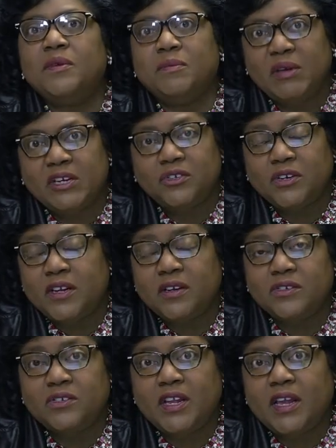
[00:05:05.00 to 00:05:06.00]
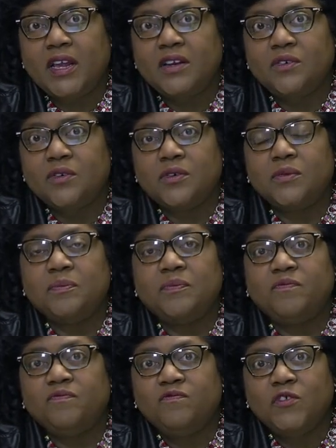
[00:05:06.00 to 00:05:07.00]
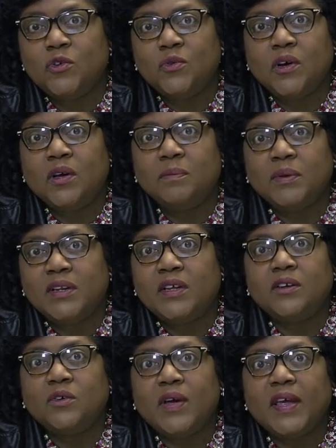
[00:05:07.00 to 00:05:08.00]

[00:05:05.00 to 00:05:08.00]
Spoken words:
make sure they understand your view on political